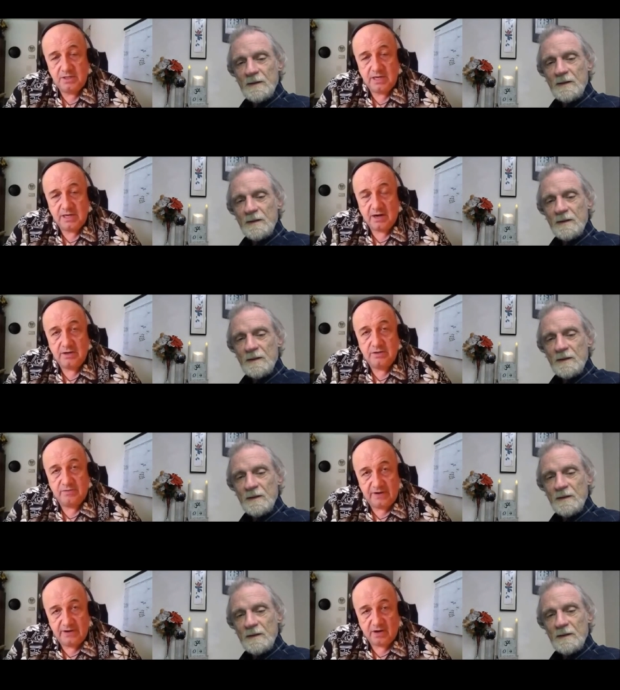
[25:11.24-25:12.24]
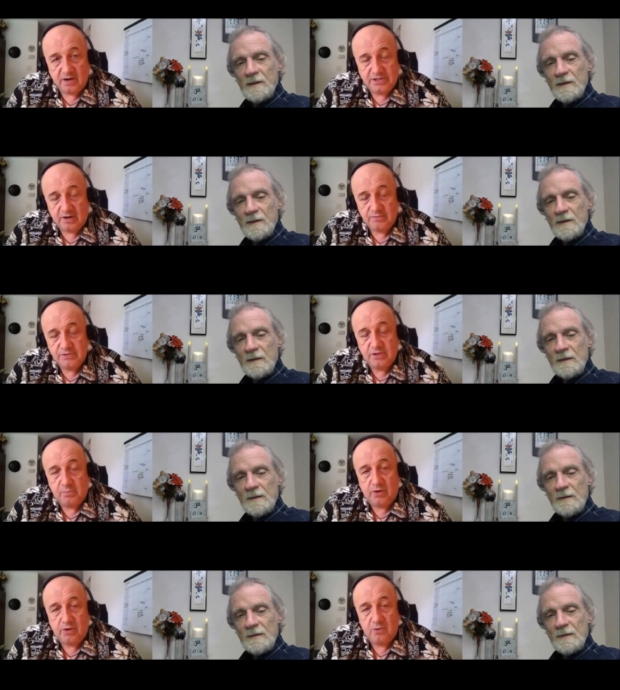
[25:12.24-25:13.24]
Speaker 1: us how to defend ourselves to the
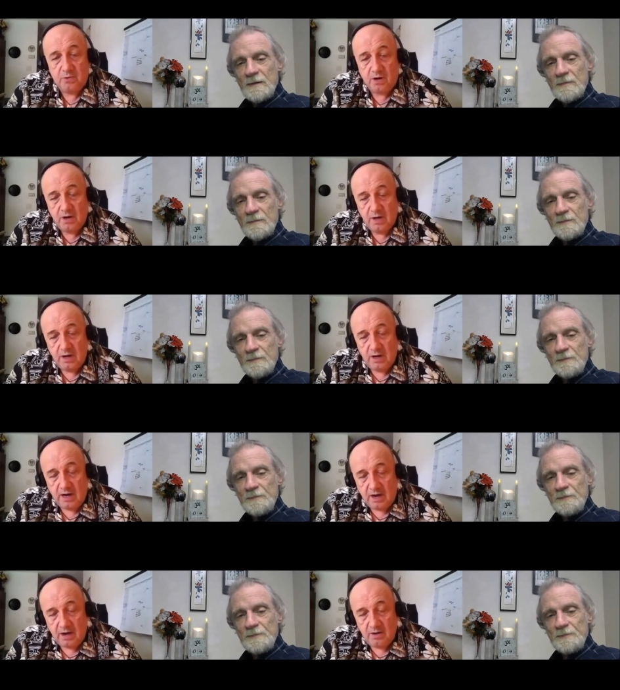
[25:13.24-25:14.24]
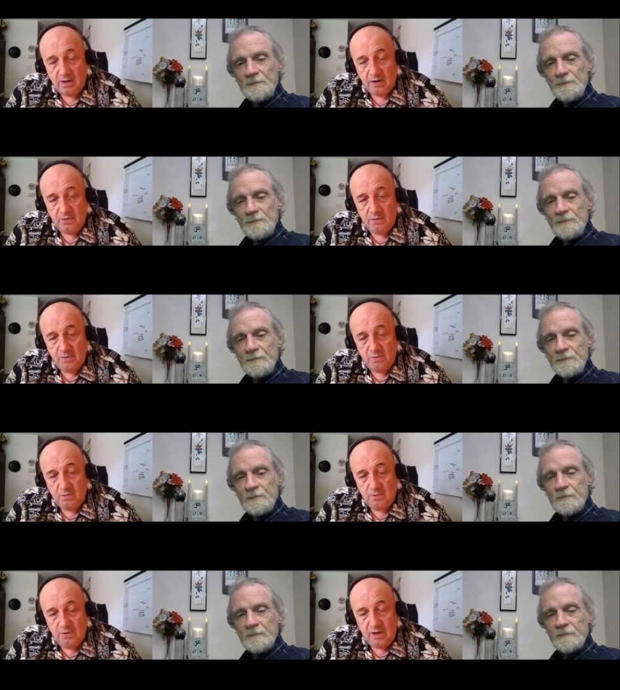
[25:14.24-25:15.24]
point where uh,
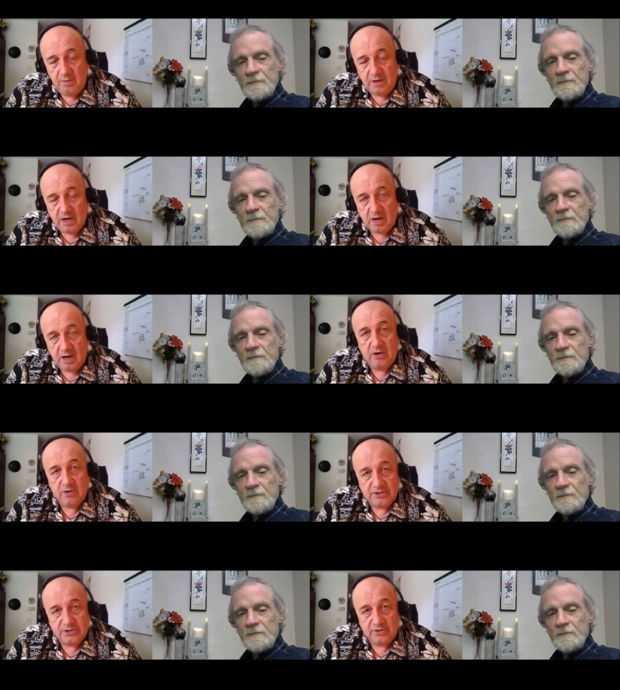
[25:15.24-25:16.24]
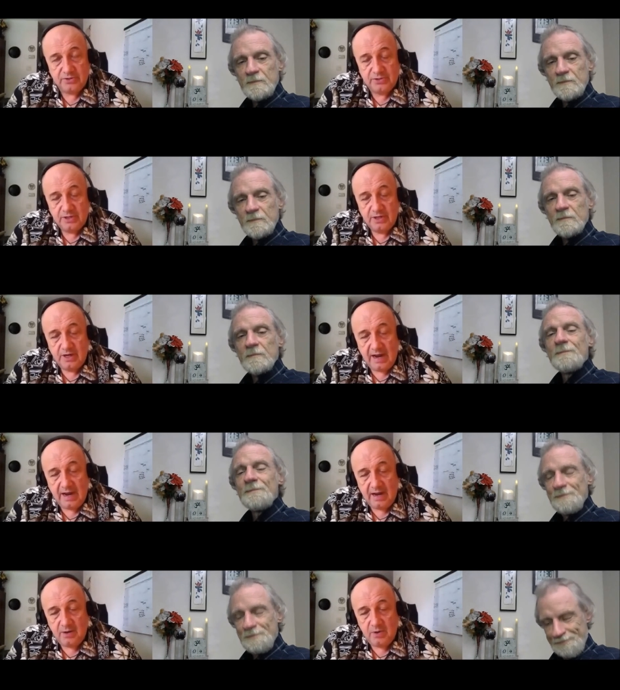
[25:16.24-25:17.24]
we become aggressors
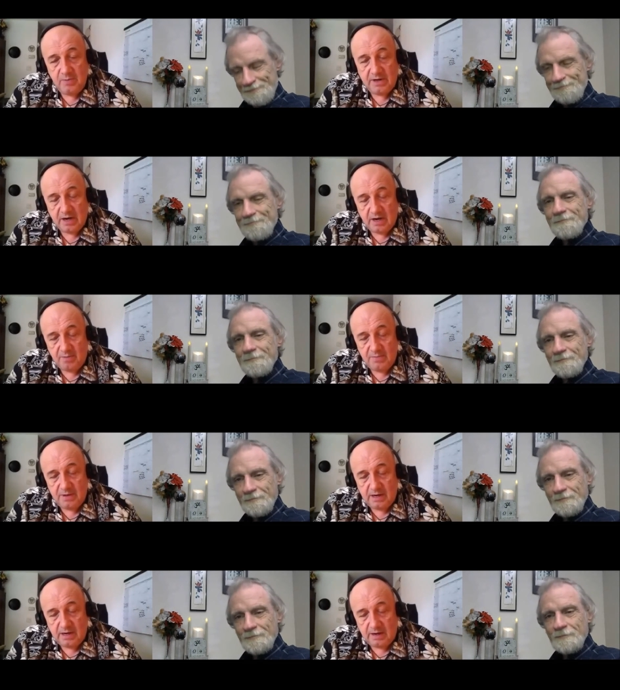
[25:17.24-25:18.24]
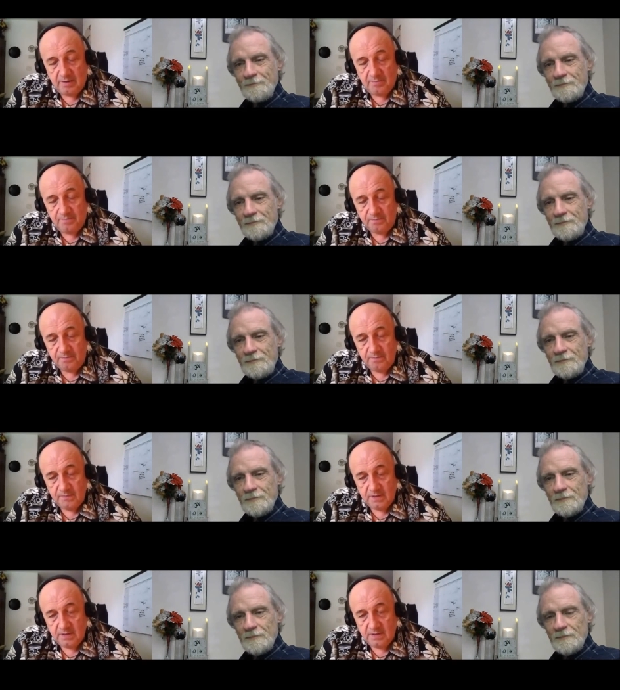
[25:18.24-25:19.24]
and we become um,
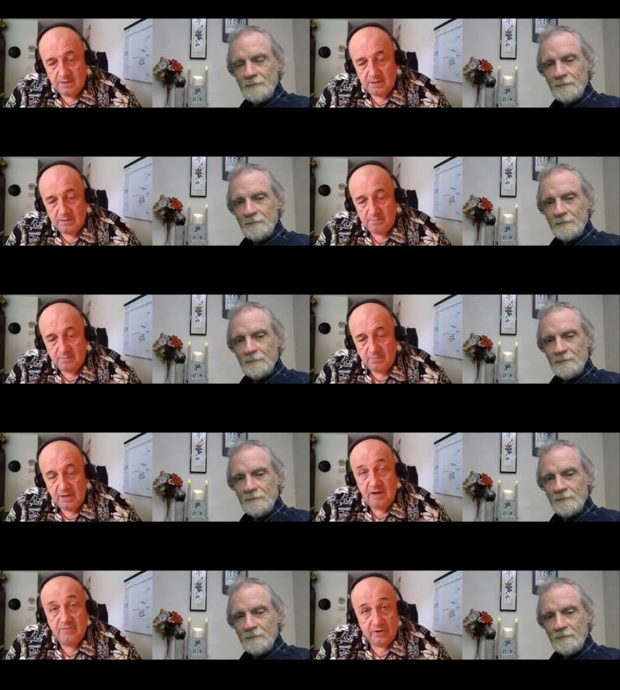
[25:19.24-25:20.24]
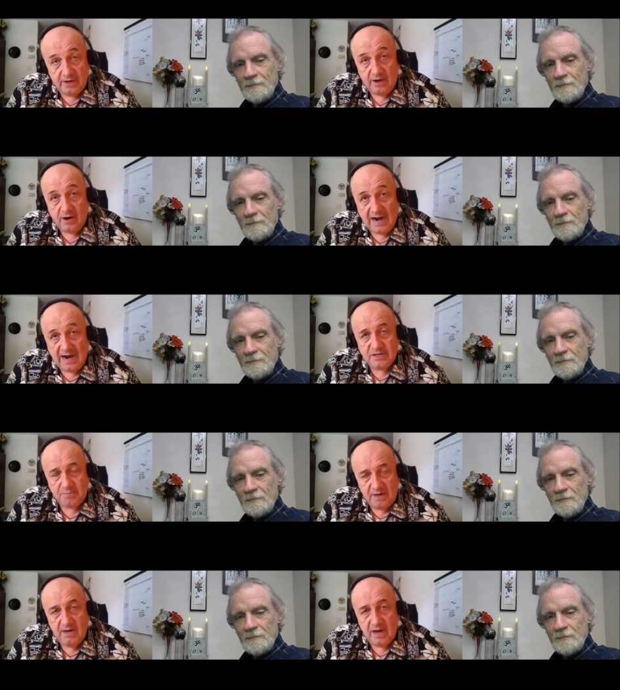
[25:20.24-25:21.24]
um, evil in our
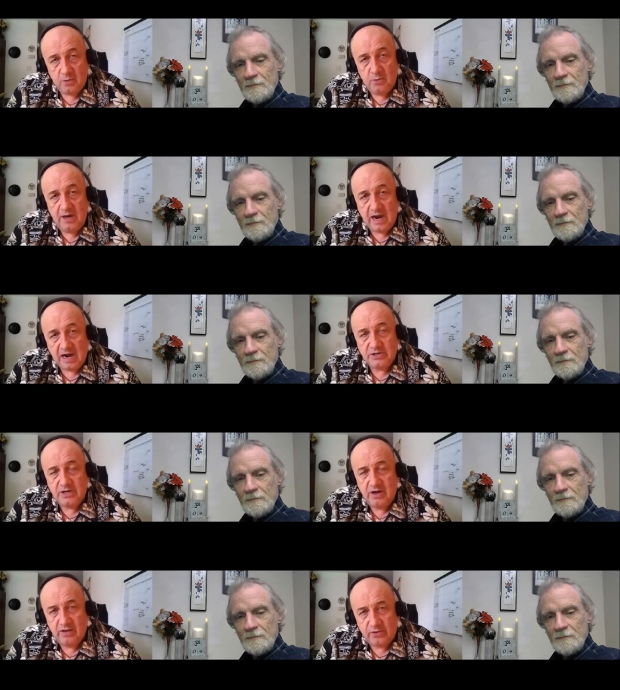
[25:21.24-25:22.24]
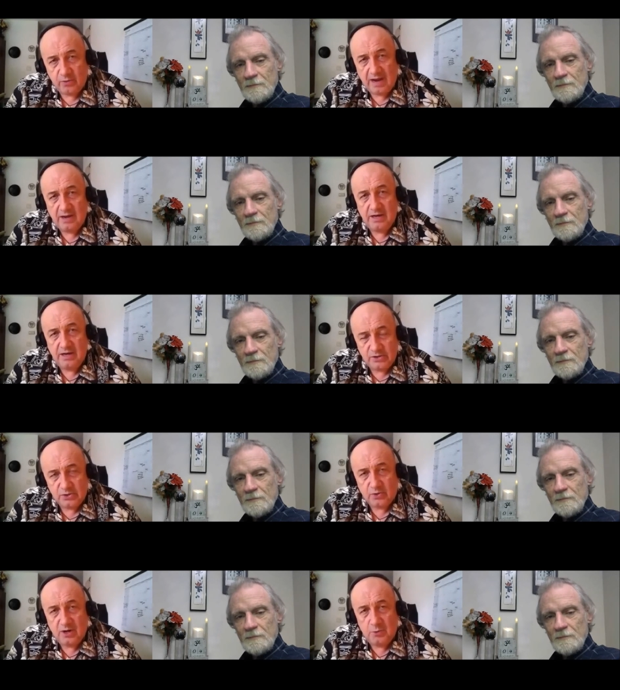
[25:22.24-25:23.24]
acts, meaning that we actually threaten and
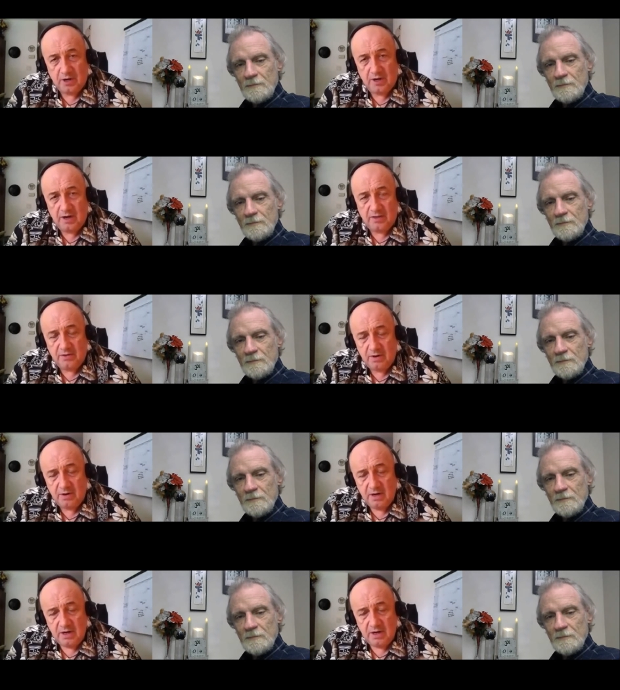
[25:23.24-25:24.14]
destroy one another.